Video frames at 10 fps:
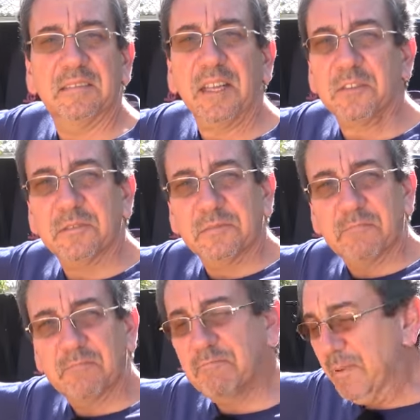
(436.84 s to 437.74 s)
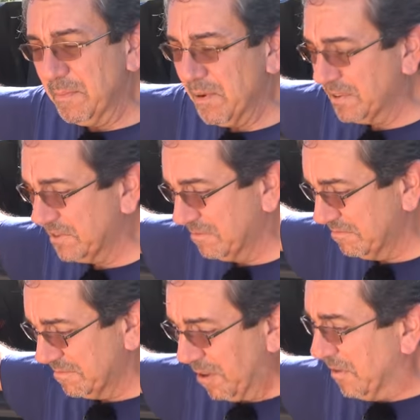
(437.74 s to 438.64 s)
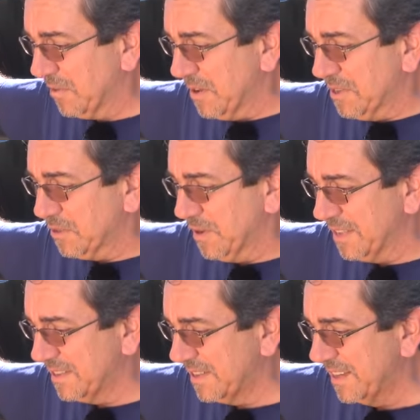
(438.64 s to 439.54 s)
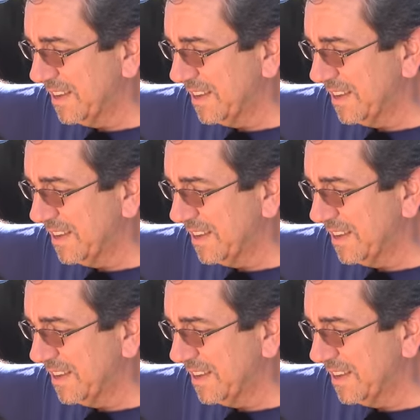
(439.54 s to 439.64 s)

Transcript: that's pretty much all there is to it.